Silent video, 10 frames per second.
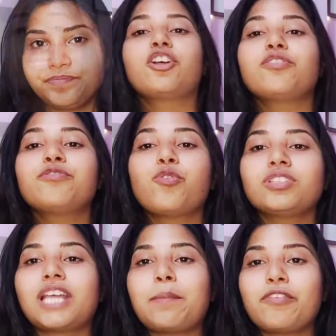Now the
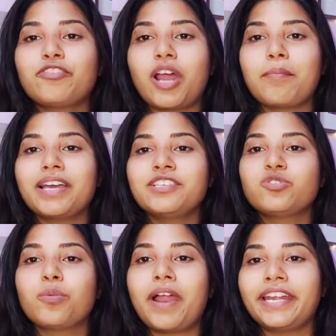fourth type of drama
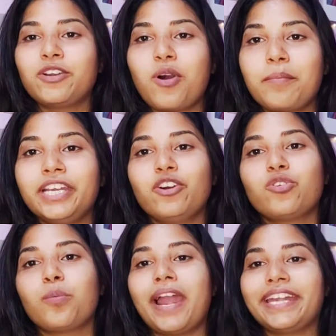is romantic comedy
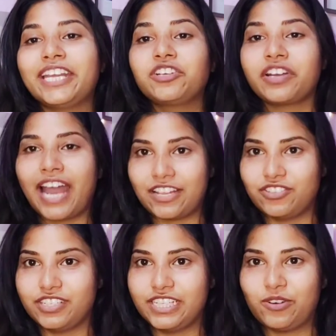or romantic
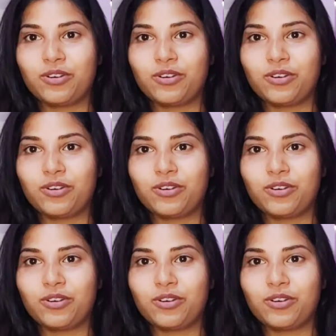tragedy.